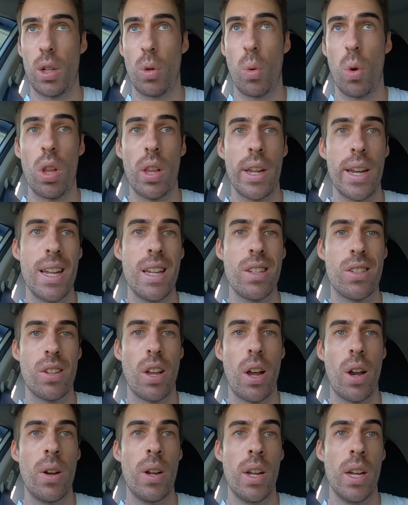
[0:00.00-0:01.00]
quality,
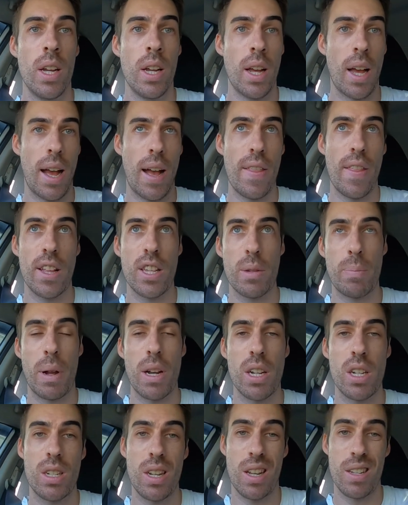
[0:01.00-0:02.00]
so that
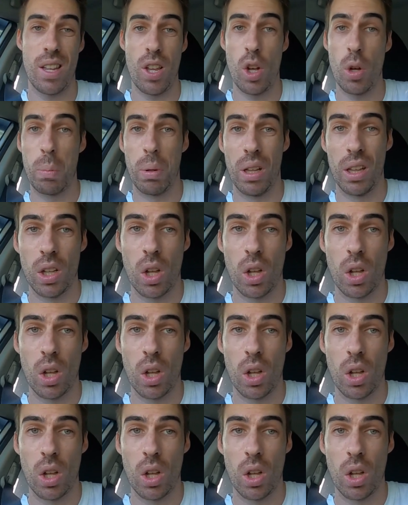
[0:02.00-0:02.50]
sponge does help a